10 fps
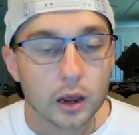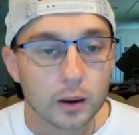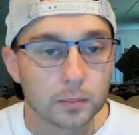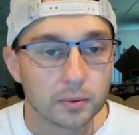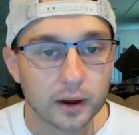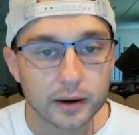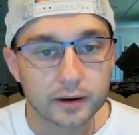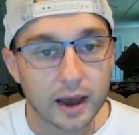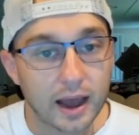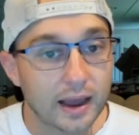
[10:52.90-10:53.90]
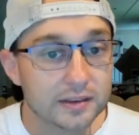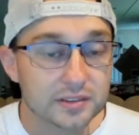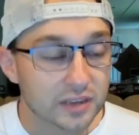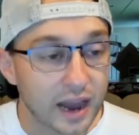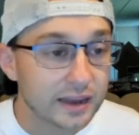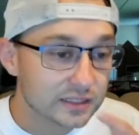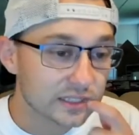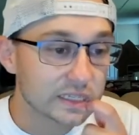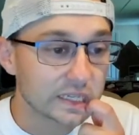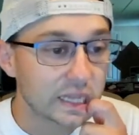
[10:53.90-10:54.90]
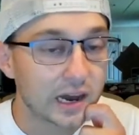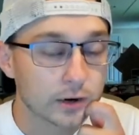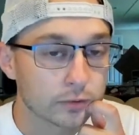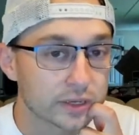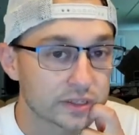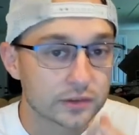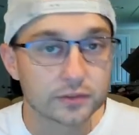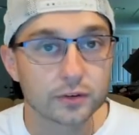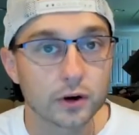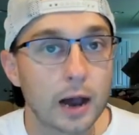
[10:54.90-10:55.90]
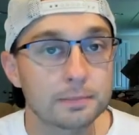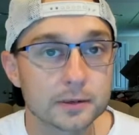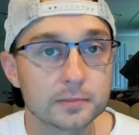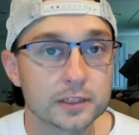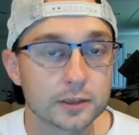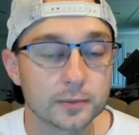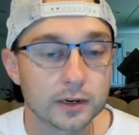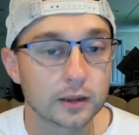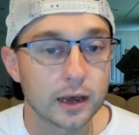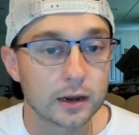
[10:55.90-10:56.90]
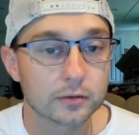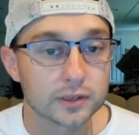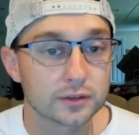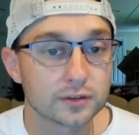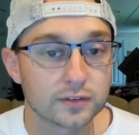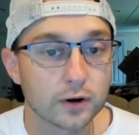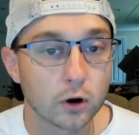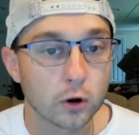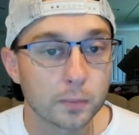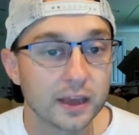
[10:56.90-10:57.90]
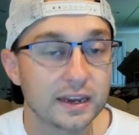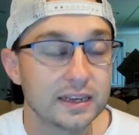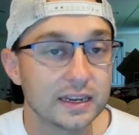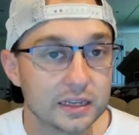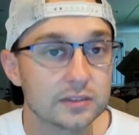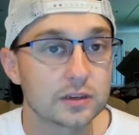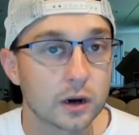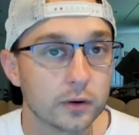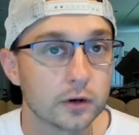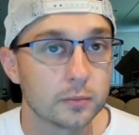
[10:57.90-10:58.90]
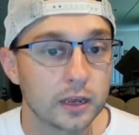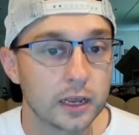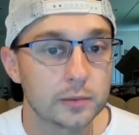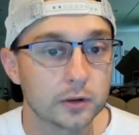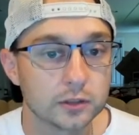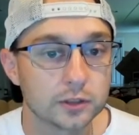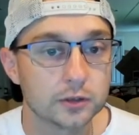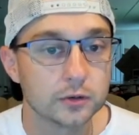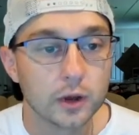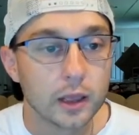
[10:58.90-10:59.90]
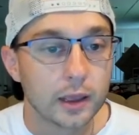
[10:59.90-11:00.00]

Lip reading: But I see a lot of reasons for optimism and a lot of reasons for hope that he is going to be able to.